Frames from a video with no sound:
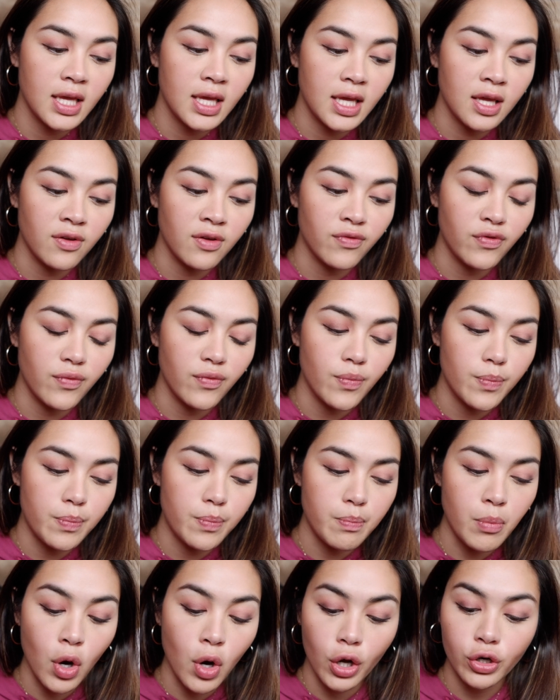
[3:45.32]
the
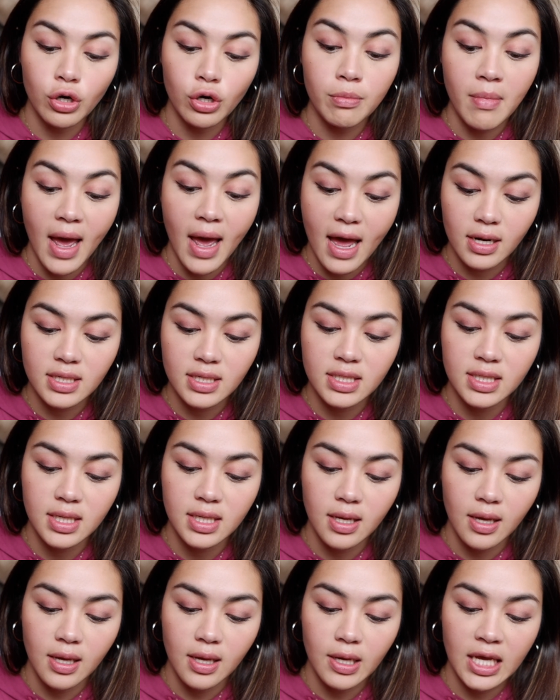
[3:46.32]
Modern
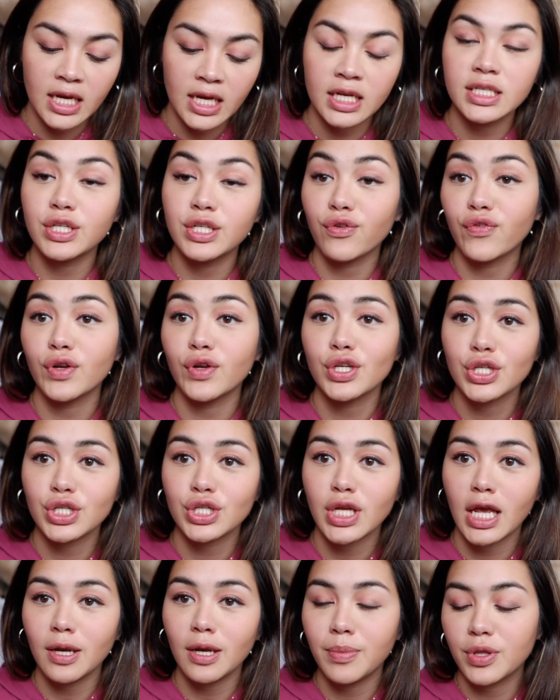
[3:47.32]
Matte in a different
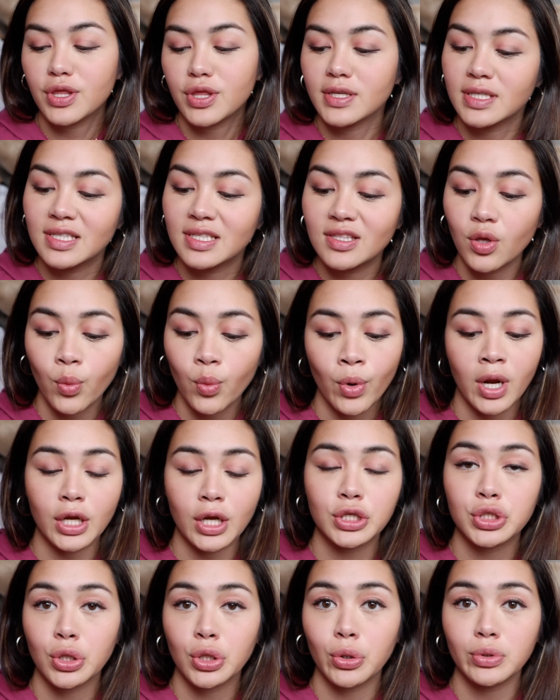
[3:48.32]
shade, but this is the one
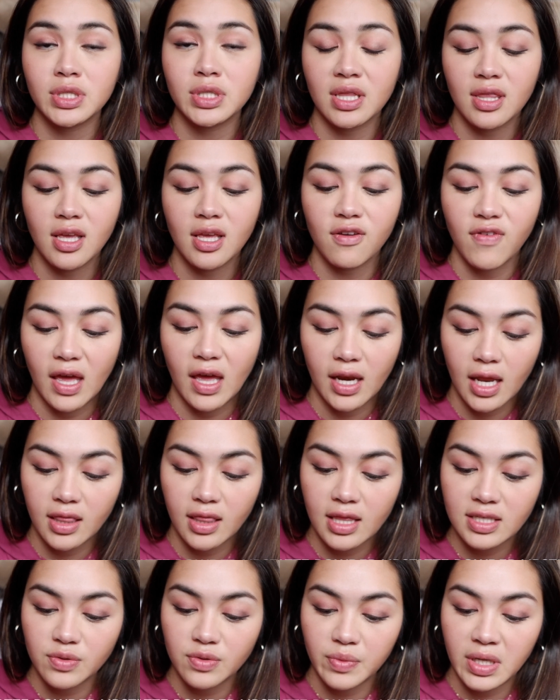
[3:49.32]
I chose at the event,
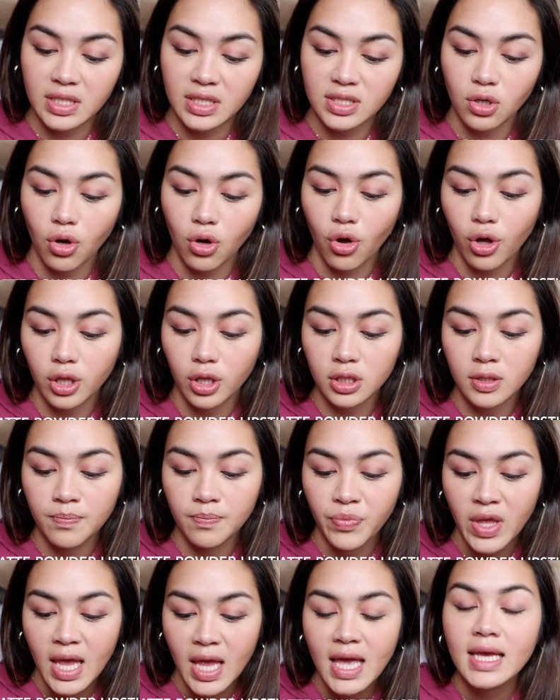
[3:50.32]
and this one is called
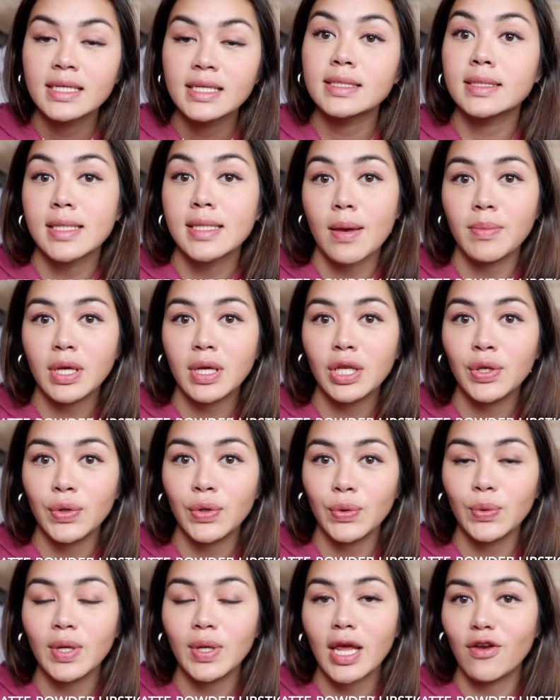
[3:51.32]
Semi
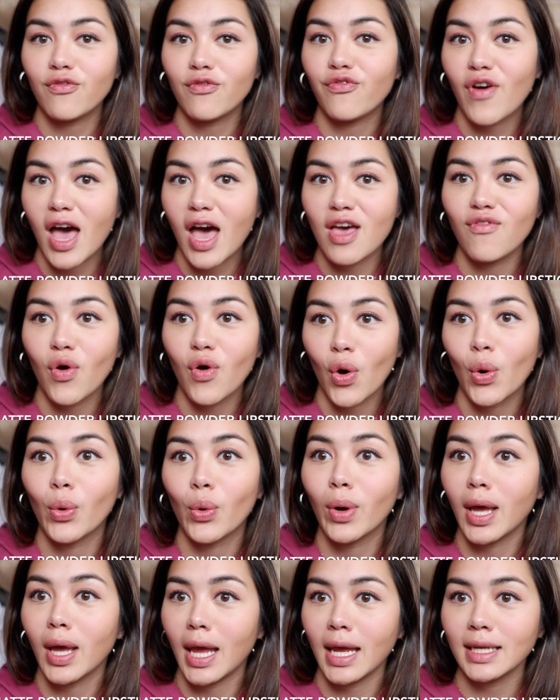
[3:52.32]
Nude in
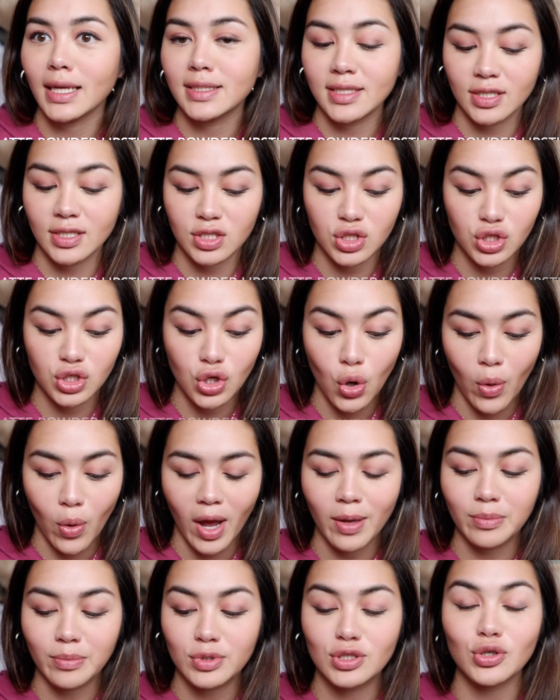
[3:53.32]
508. So
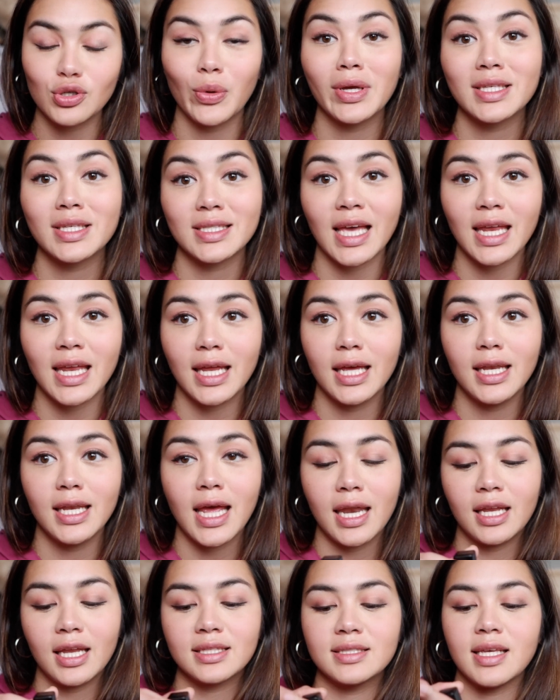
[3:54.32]
I'm so excited,
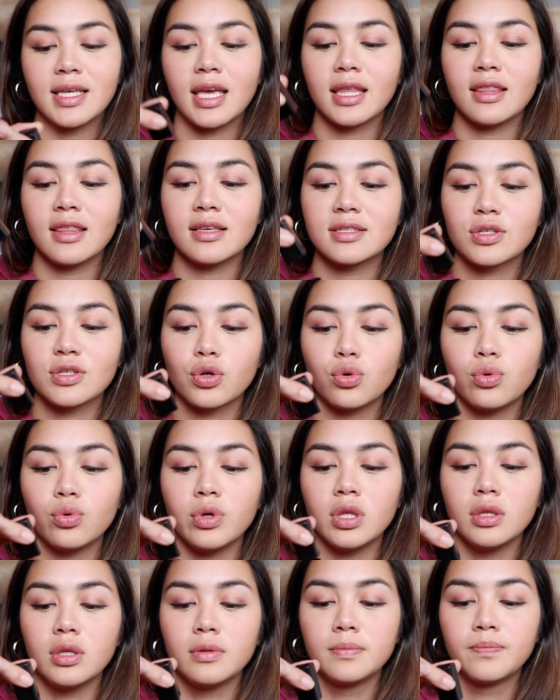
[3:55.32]
and it's like this
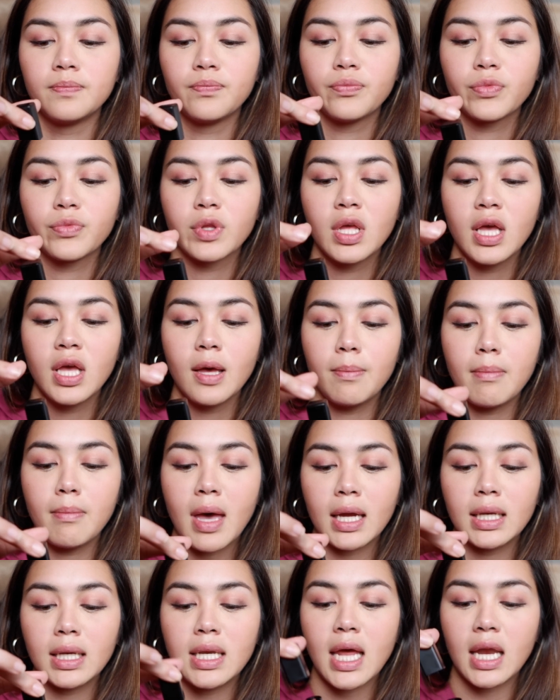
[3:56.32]
cool
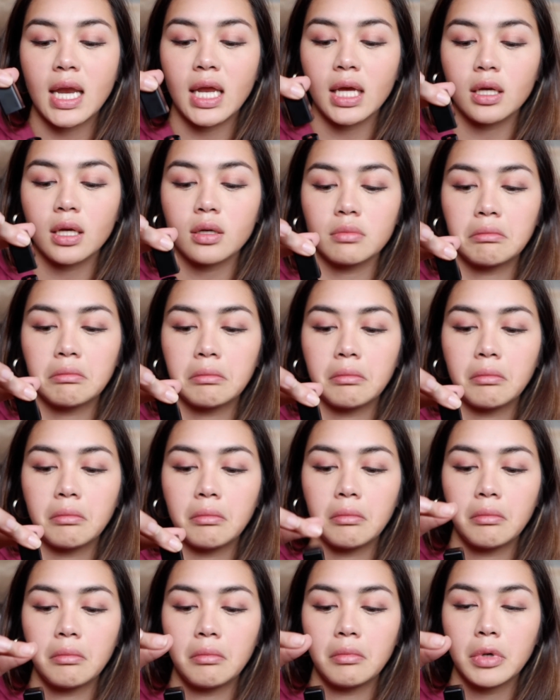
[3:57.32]
magnetic
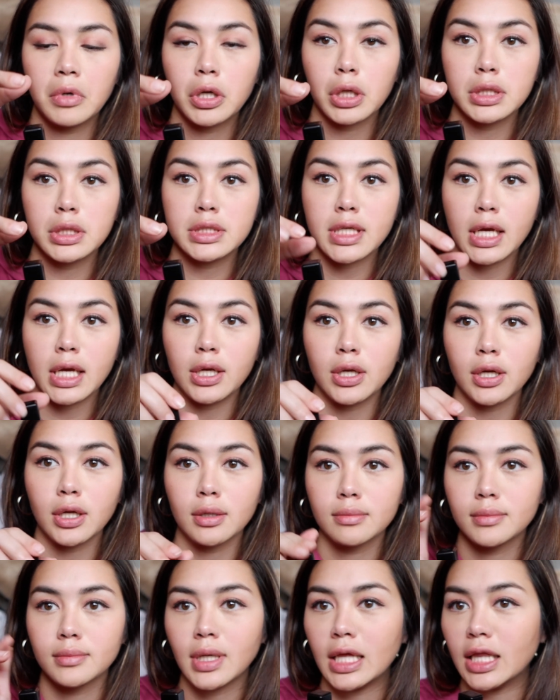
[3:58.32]

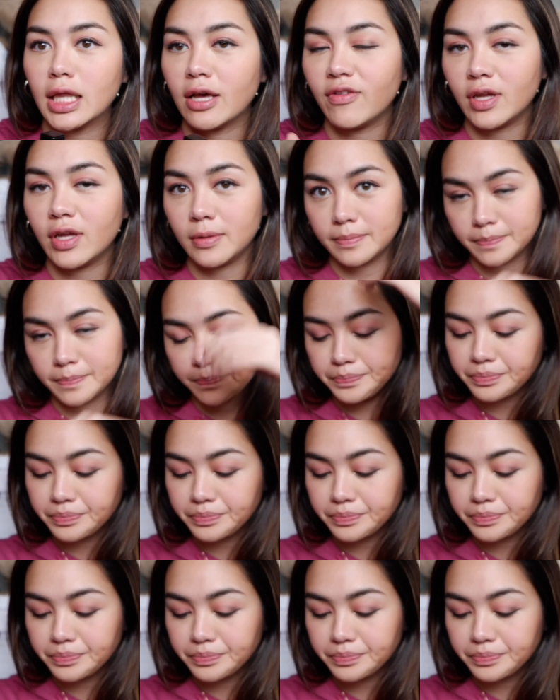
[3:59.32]
container. I love it.